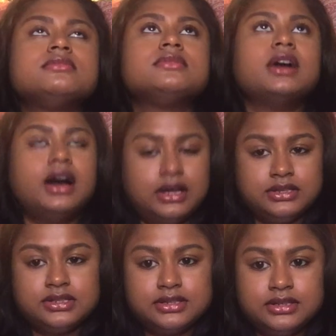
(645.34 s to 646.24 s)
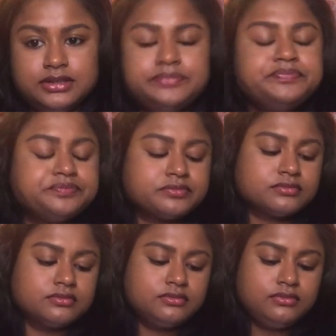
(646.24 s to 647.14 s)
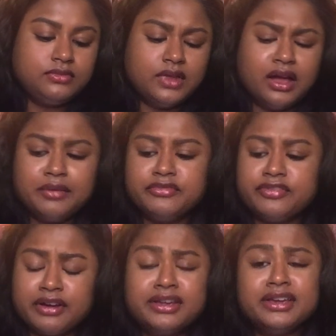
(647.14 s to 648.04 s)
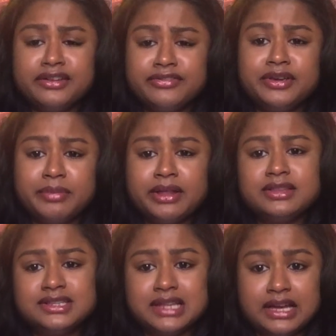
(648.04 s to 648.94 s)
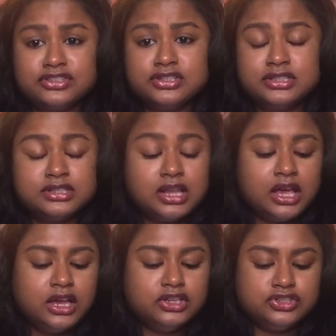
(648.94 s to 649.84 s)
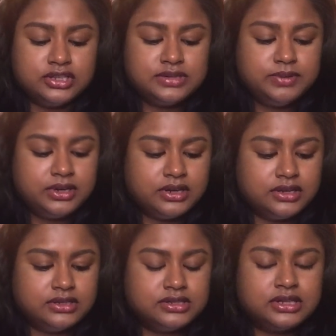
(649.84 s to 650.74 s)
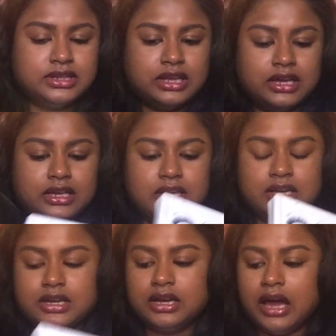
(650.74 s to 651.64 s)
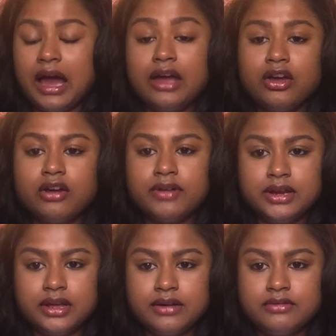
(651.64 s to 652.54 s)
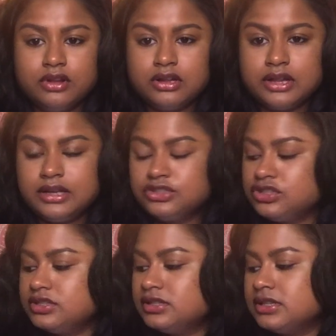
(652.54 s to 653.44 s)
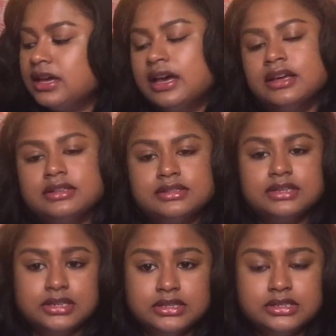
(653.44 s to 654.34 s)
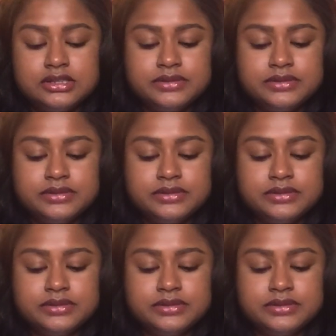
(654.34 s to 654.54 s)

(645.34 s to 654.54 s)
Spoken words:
I'm very iffy about these lashes just because, like, I already have long lashes as is,